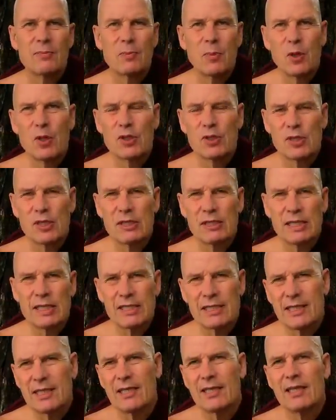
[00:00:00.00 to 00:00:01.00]
burns on
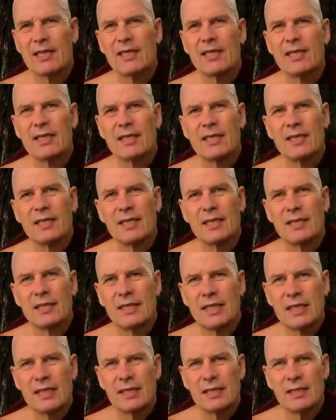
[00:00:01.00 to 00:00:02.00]
diesel,
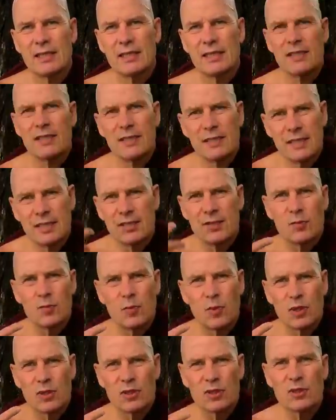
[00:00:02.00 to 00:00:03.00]
then this
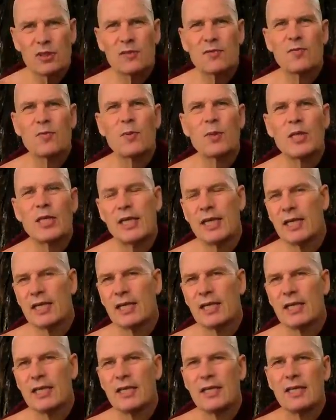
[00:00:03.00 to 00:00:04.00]
process of being
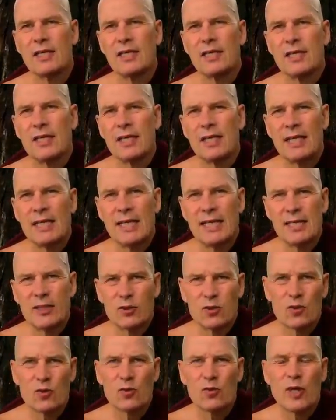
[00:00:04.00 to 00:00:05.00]
leading
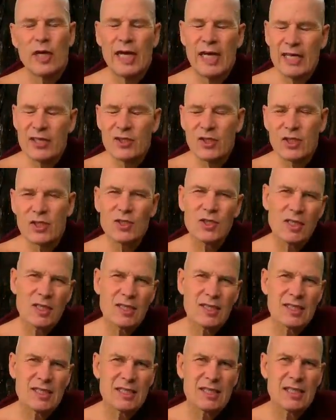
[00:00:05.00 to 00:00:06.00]
to aging,
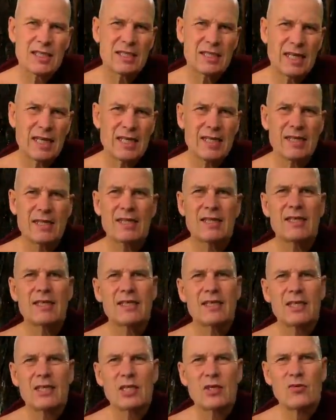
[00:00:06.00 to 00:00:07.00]
sickness and death,
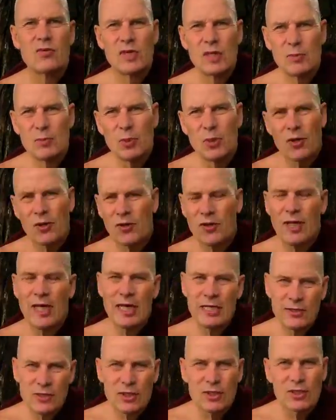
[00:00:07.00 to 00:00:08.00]
rebirth,
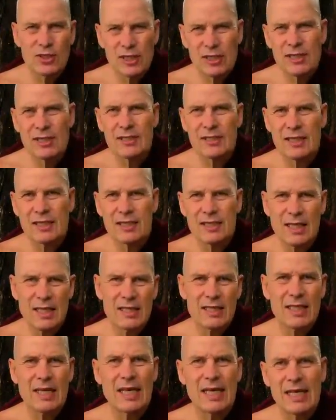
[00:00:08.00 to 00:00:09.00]
aging, sickness and
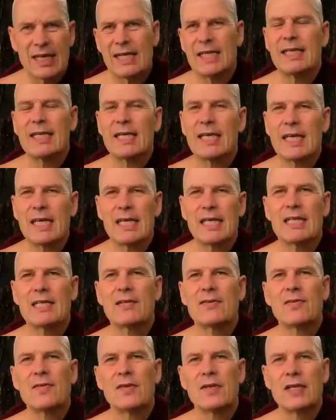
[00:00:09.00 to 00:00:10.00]
death again and again,
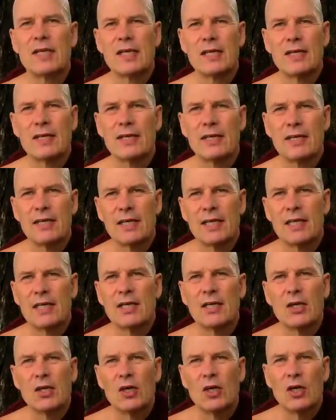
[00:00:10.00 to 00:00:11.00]

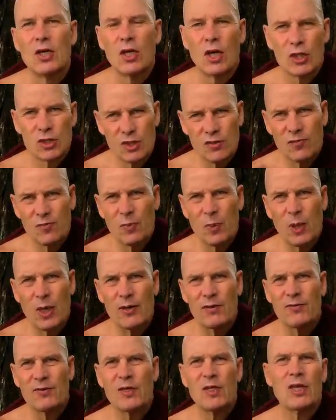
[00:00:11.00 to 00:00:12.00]
loss of
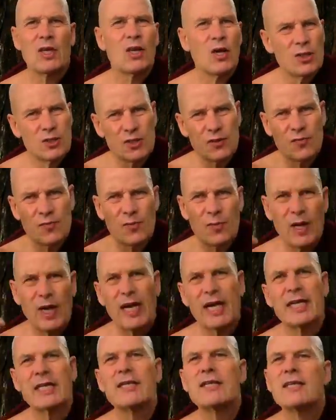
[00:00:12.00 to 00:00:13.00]
body, loss of
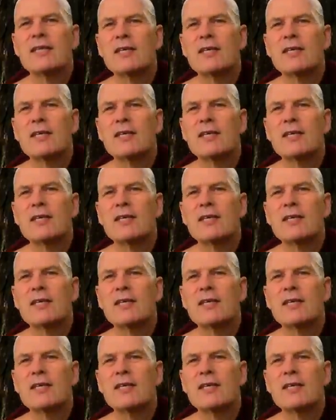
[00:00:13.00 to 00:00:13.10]
mind,